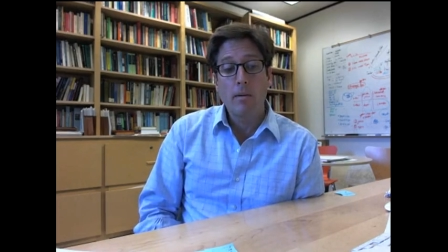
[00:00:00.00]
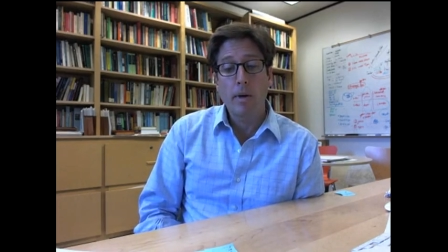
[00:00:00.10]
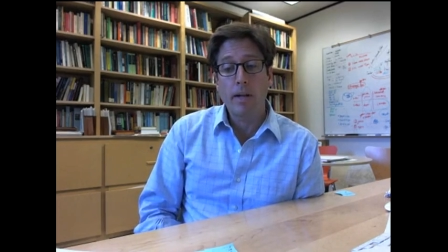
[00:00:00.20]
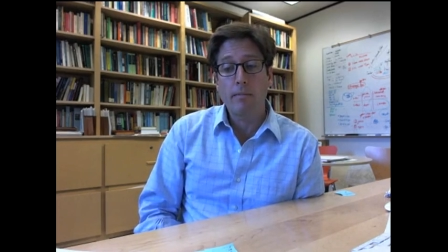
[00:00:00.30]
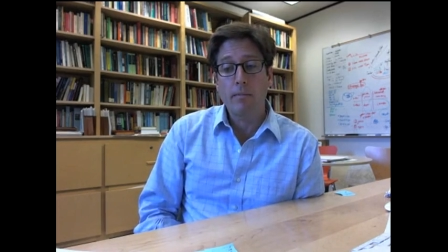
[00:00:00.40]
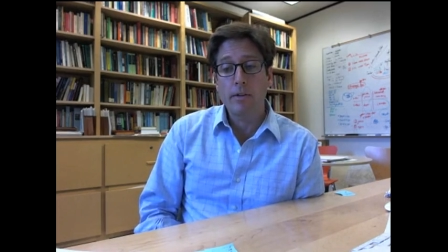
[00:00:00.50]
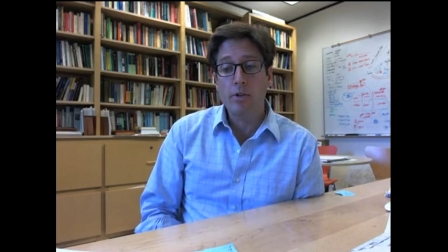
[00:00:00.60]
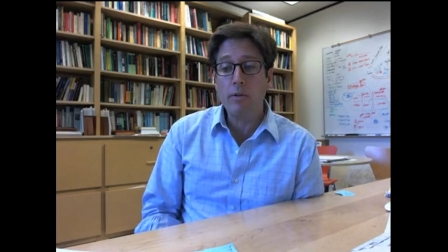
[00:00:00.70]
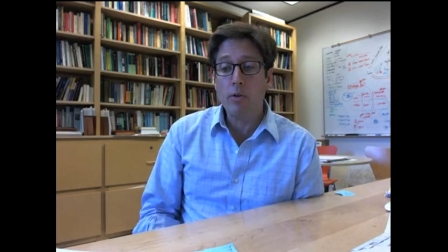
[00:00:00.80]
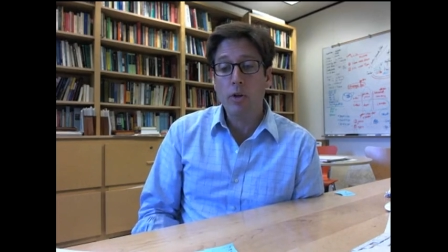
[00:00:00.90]
But in
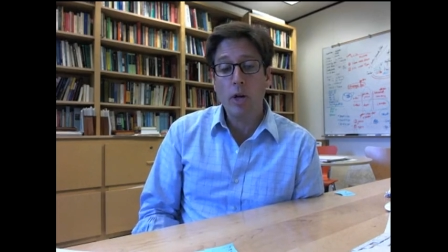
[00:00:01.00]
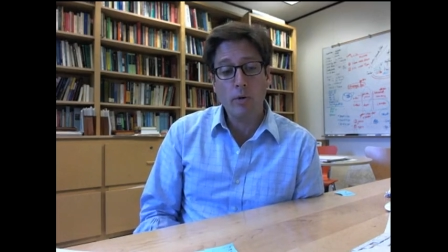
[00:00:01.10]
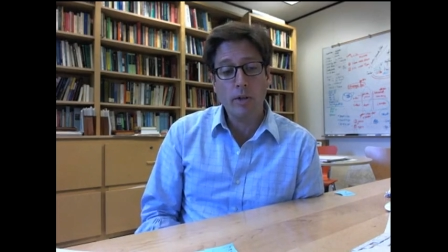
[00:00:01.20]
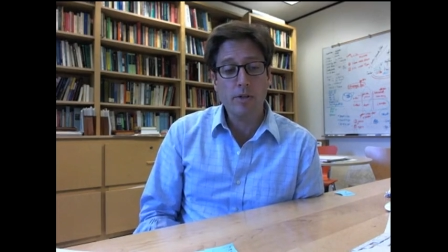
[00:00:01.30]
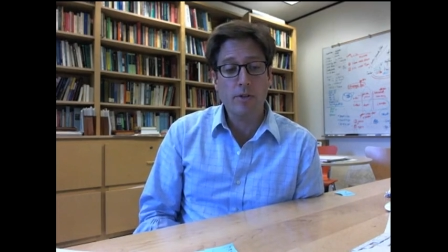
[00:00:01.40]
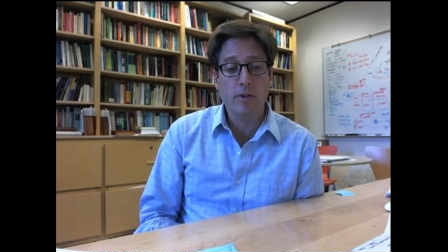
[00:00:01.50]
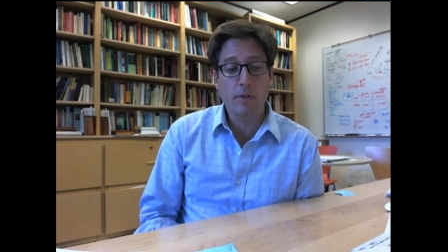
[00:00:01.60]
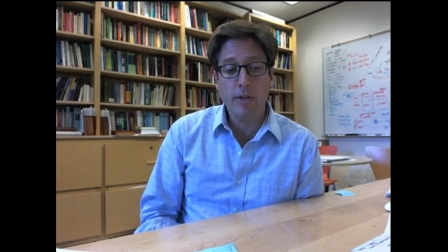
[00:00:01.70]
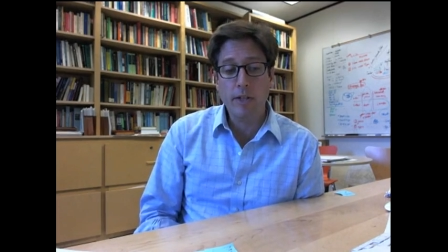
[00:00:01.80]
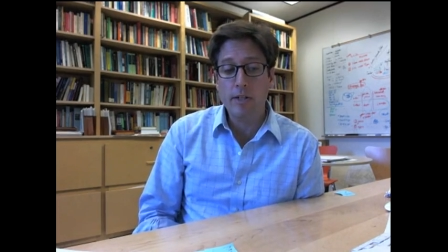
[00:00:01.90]
general, coalitions are
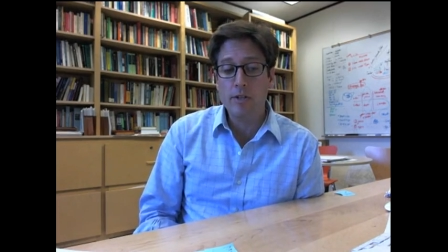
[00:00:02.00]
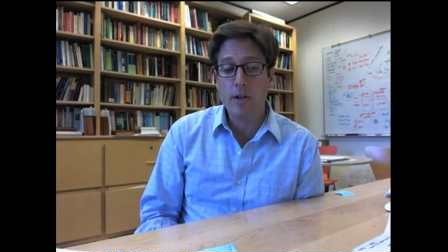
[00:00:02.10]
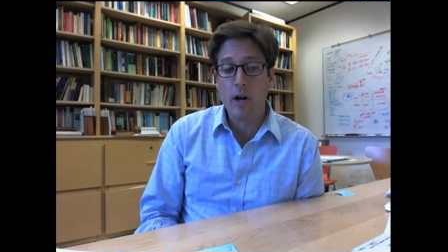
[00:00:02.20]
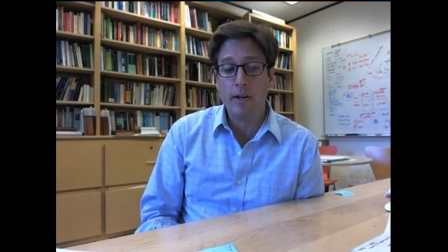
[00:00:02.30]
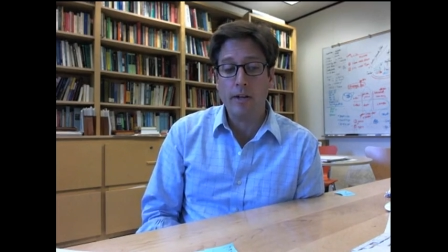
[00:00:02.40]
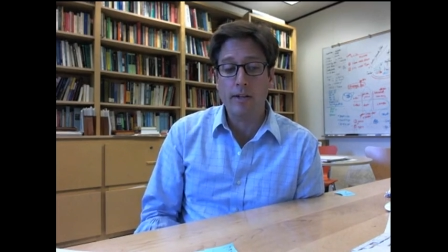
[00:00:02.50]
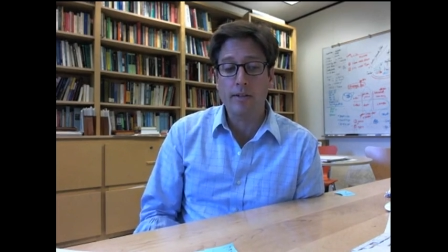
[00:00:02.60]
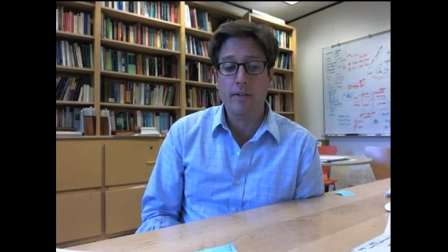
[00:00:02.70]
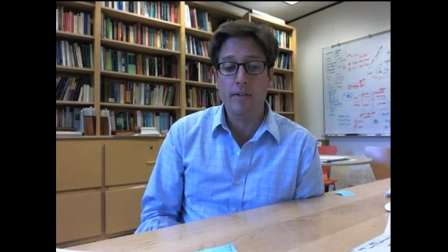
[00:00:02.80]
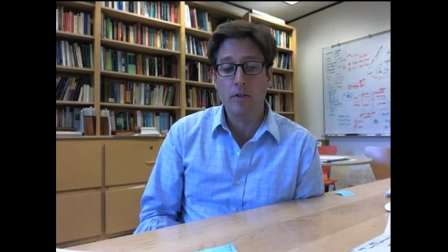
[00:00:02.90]
really sought in
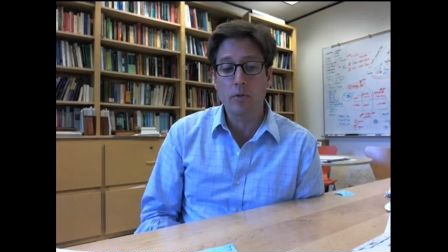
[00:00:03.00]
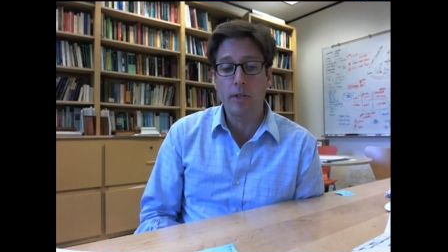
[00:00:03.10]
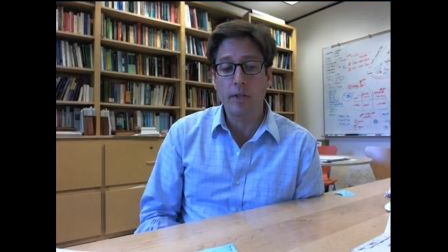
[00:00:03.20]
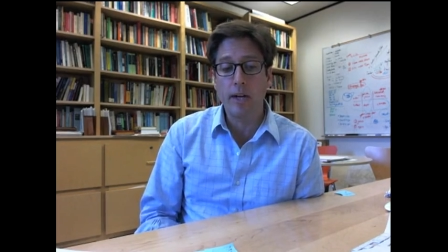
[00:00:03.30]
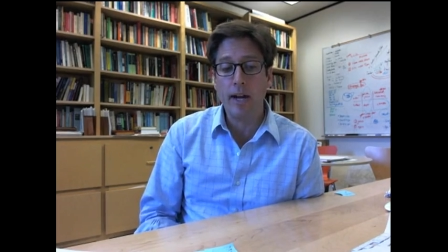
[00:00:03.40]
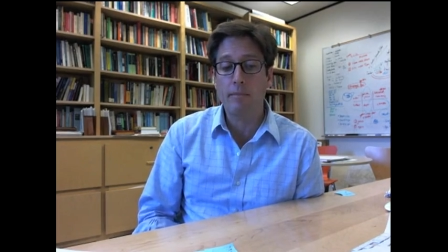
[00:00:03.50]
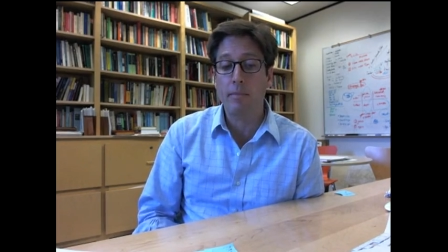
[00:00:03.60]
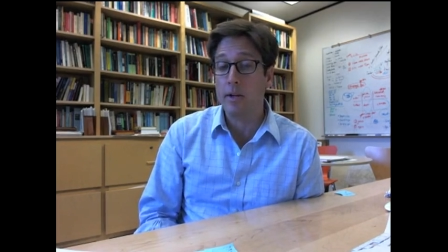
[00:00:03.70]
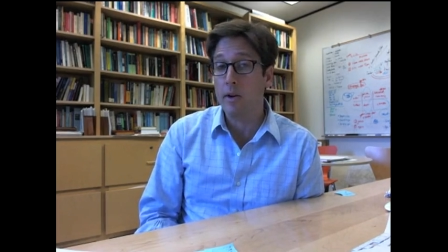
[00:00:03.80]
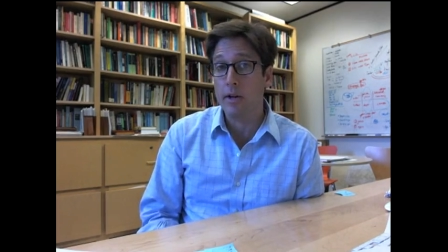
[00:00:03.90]
instances where you can't
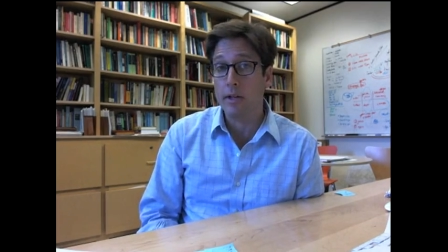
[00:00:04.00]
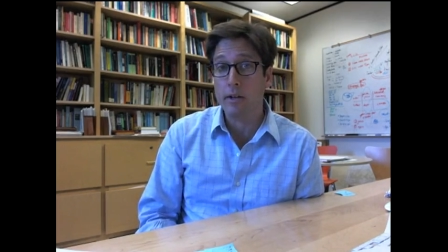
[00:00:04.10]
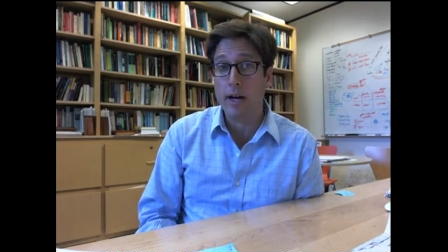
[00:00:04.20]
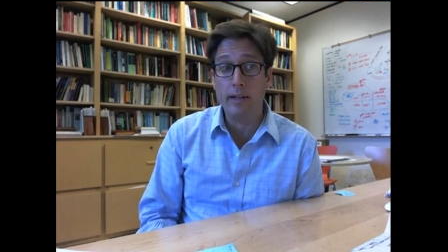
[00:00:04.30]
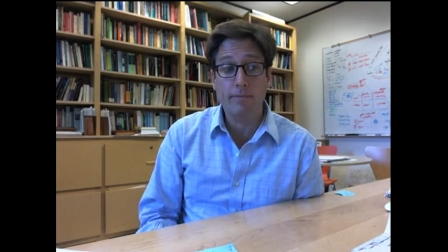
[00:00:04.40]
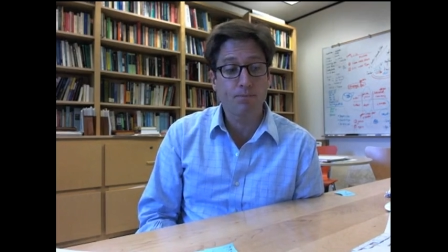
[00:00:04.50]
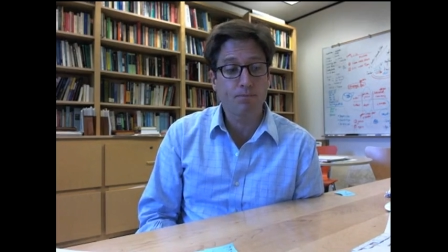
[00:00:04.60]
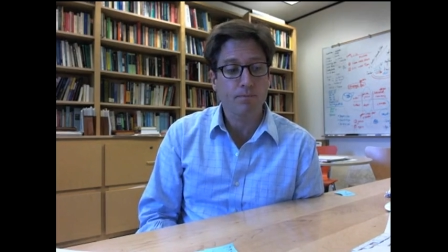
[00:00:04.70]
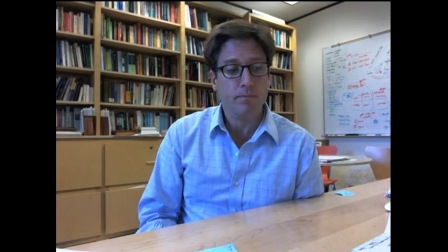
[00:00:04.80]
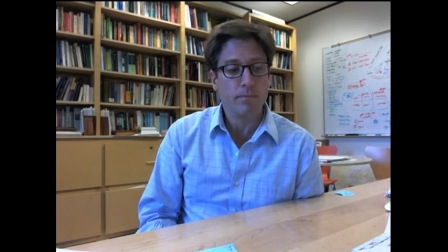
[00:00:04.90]
be an autocrat,
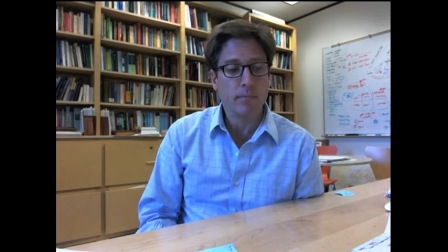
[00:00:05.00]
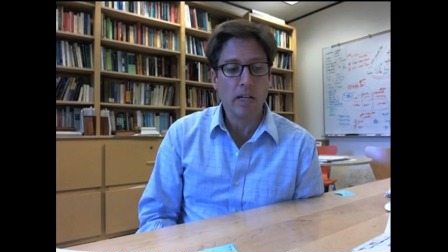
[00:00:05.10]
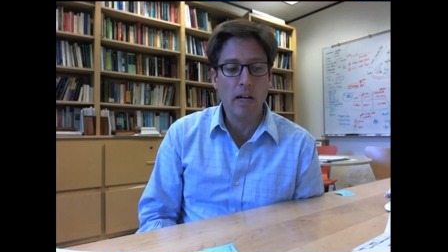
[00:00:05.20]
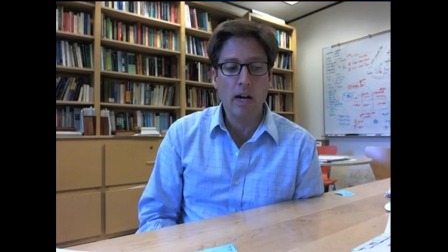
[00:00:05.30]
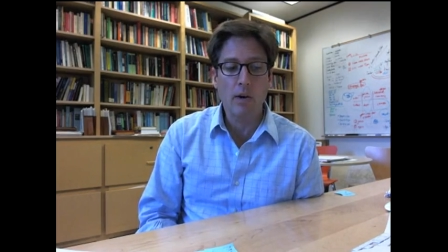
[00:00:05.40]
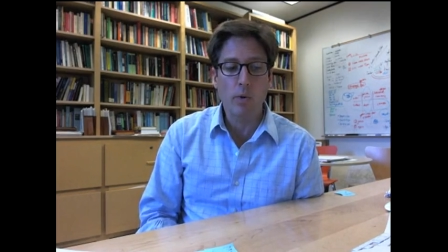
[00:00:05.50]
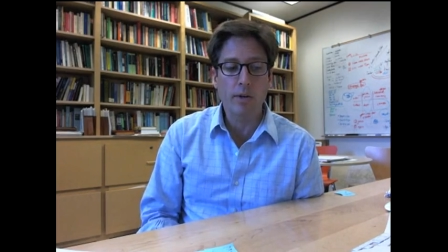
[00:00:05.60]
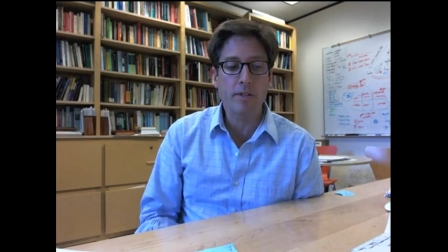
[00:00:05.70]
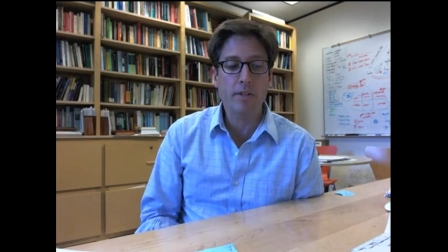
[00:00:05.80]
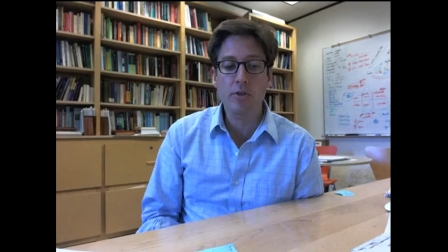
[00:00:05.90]
where
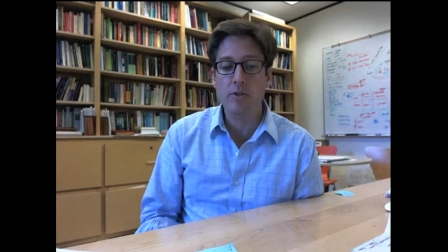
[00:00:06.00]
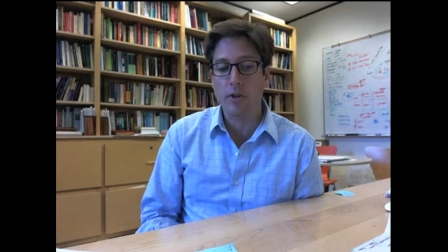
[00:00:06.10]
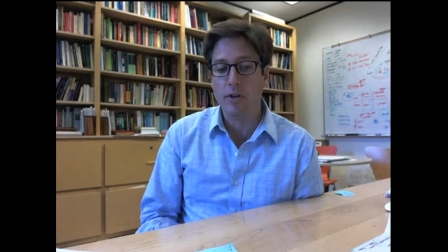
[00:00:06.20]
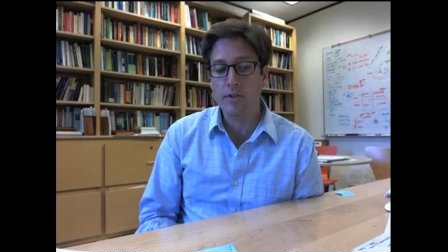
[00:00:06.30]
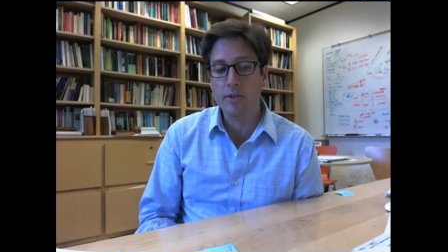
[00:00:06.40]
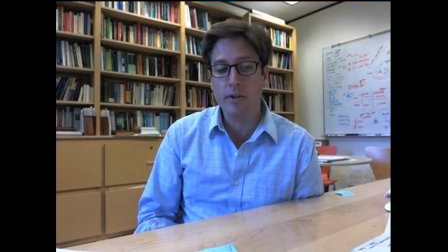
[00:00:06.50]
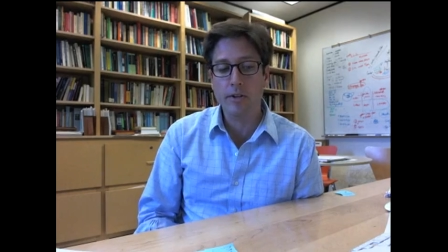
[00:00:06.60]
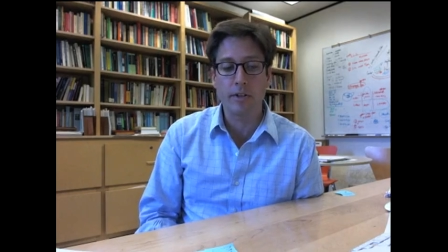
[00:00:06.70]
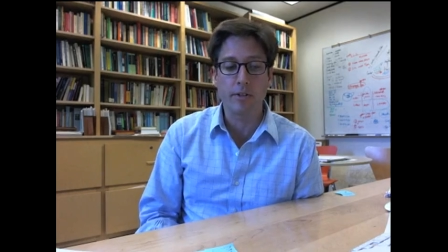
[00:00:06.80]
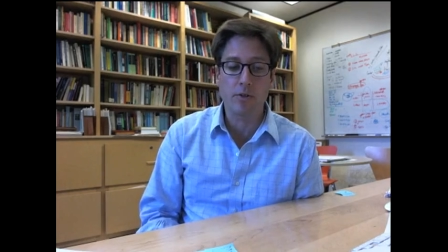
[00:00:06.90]
decisions are
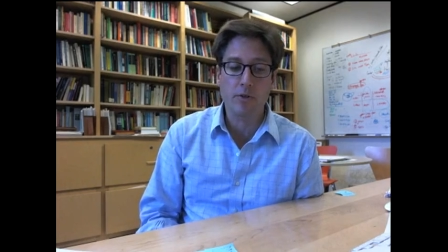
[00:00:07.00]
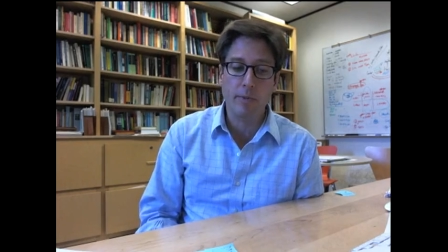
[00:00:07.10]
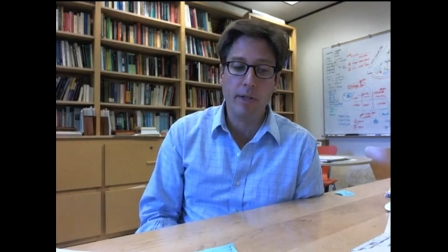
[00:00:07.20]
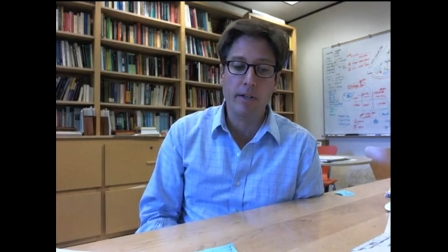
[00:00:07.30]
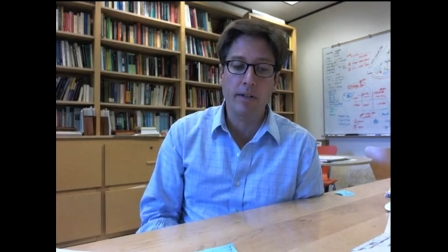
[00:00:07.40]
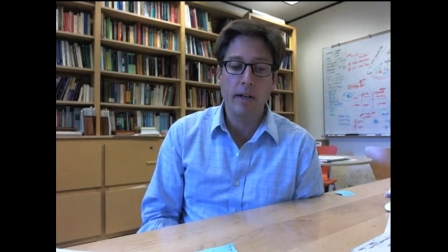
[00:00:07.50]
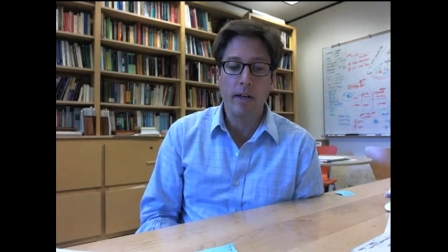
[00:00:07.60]
uncertain and distributed.